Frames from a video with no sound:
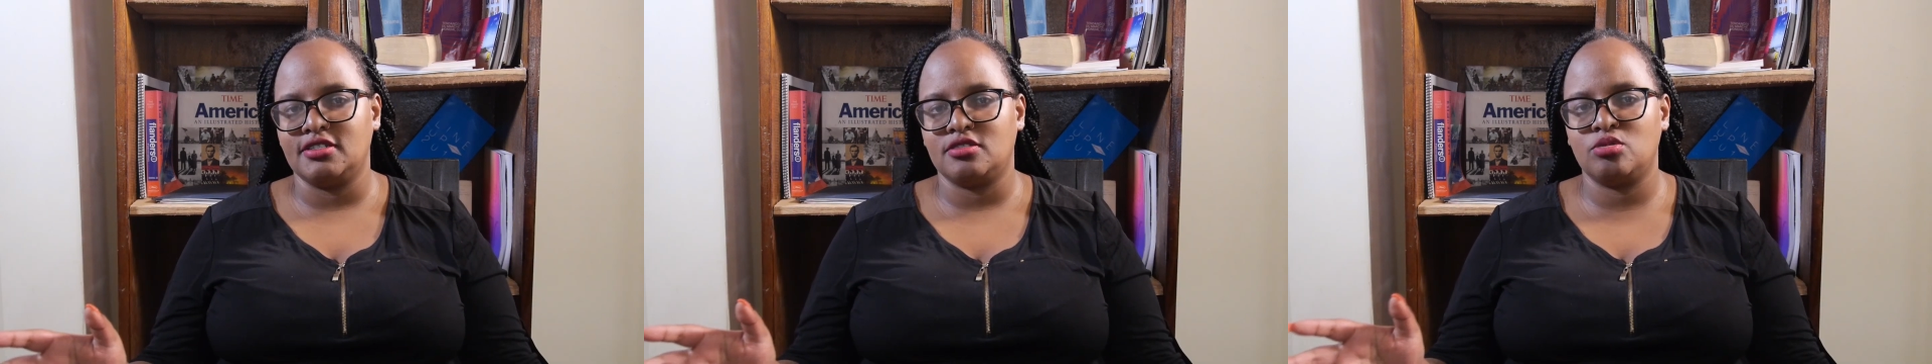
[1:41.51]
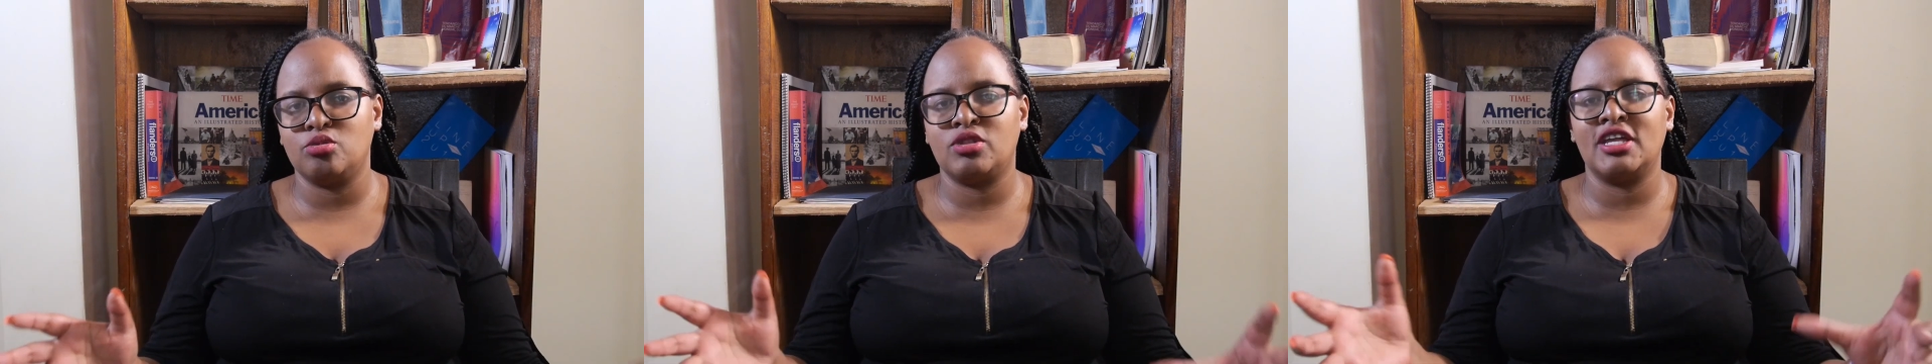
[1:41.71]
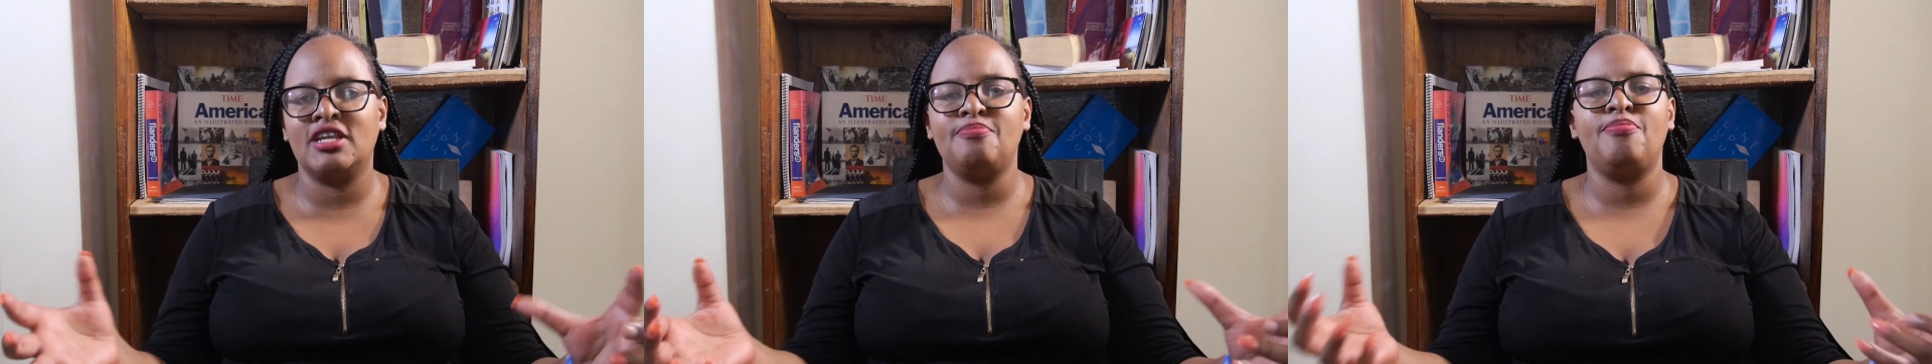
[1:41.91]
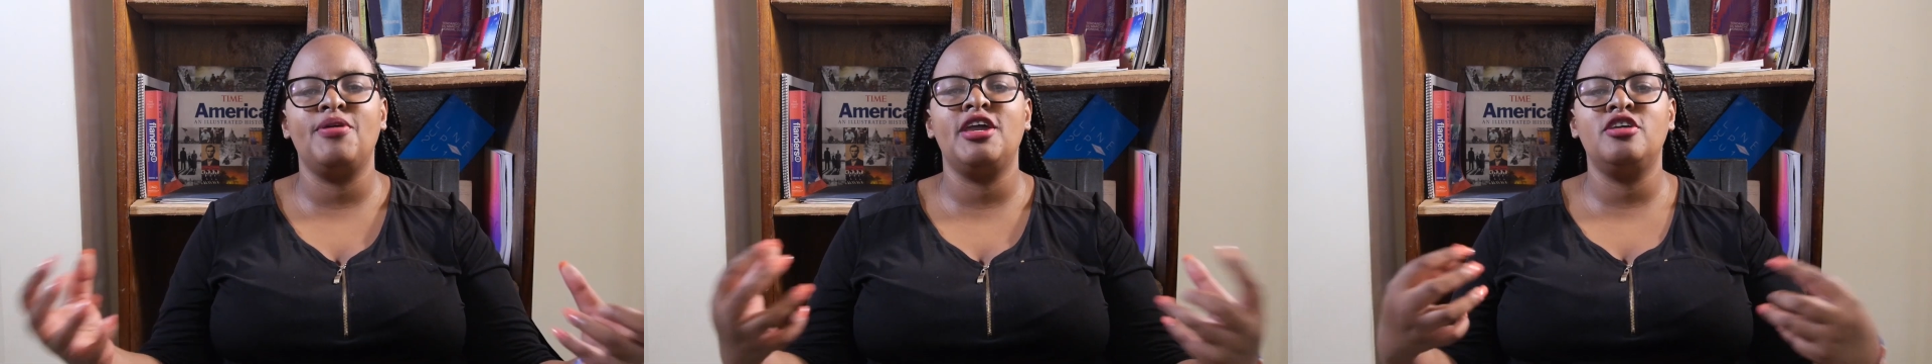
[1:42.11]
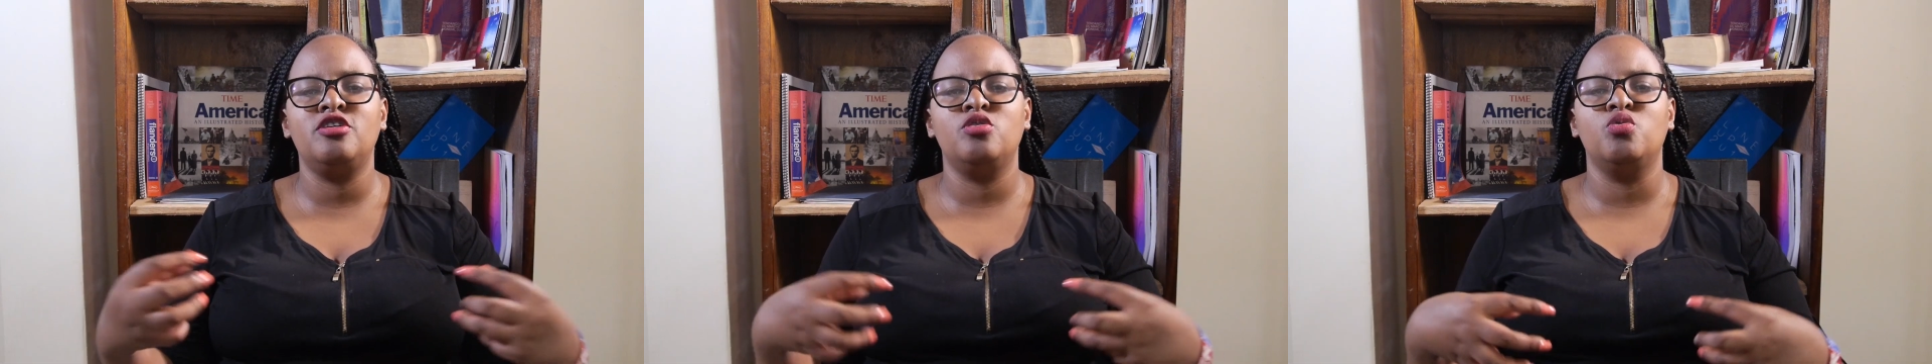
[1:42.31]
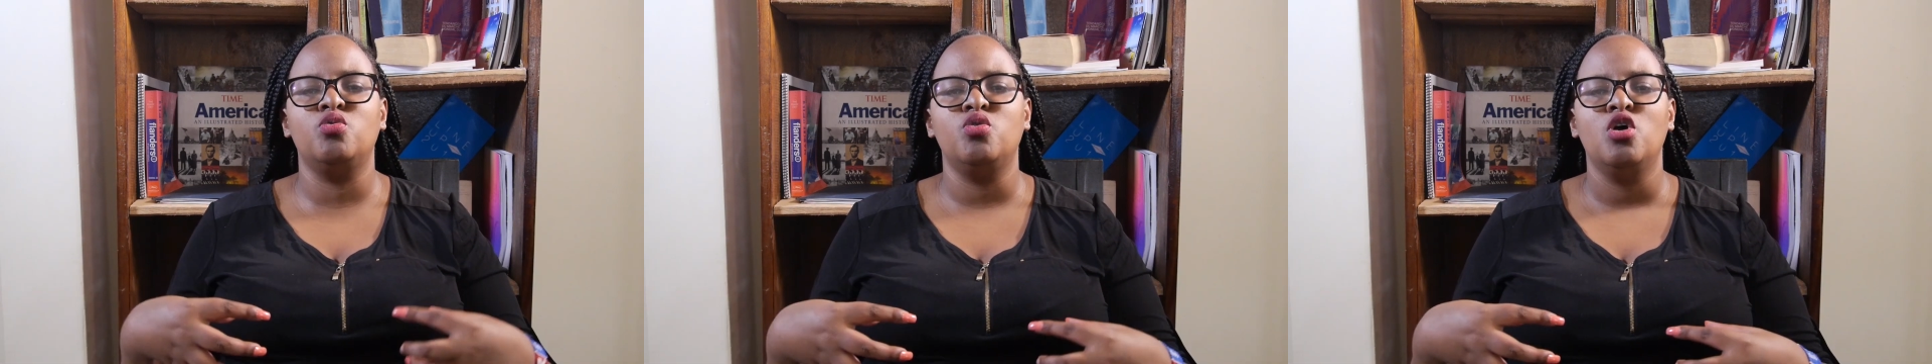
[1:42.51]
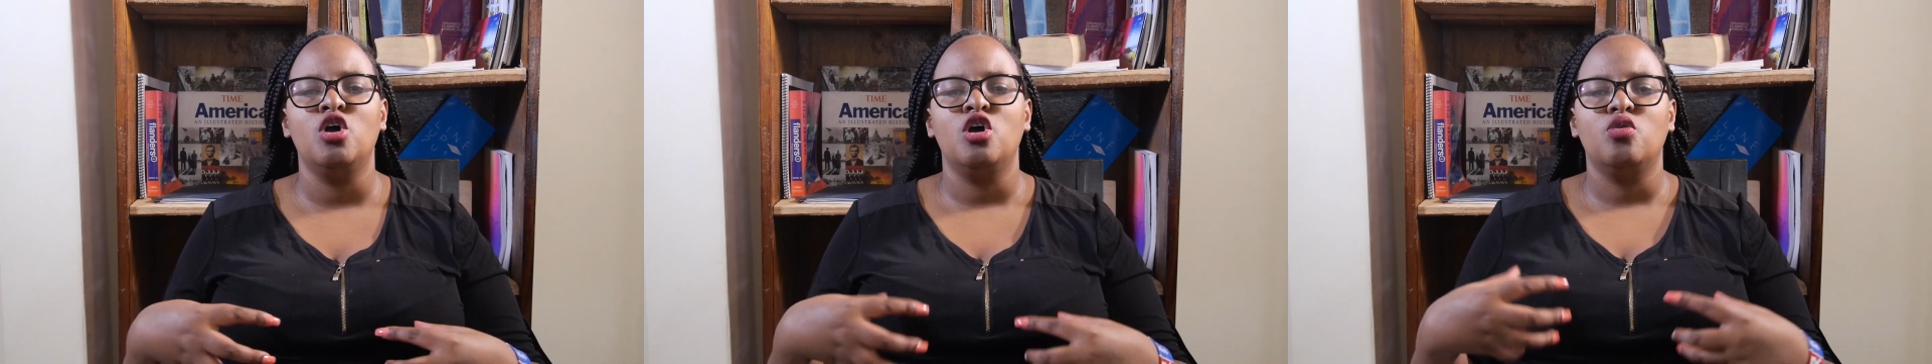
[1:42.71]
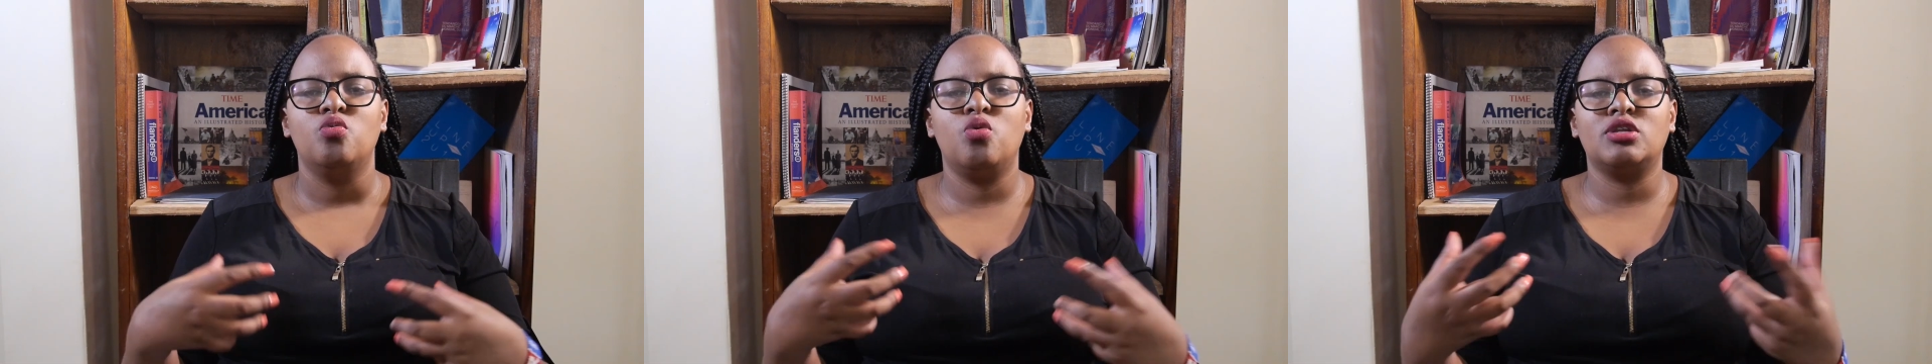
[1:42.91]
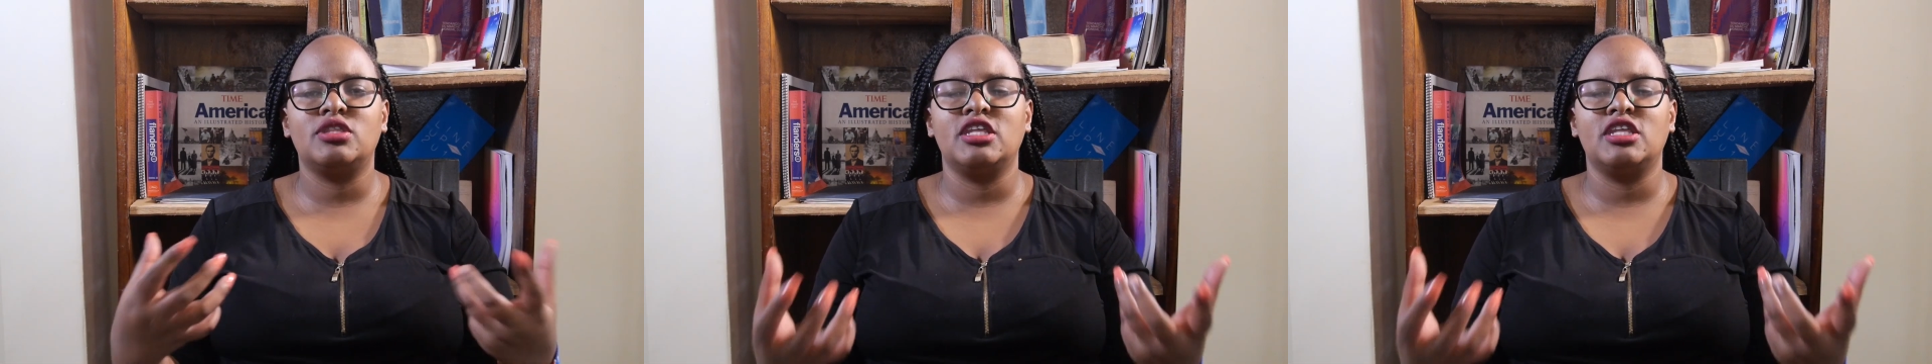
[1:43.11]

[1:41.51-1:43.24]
So they'll pay you what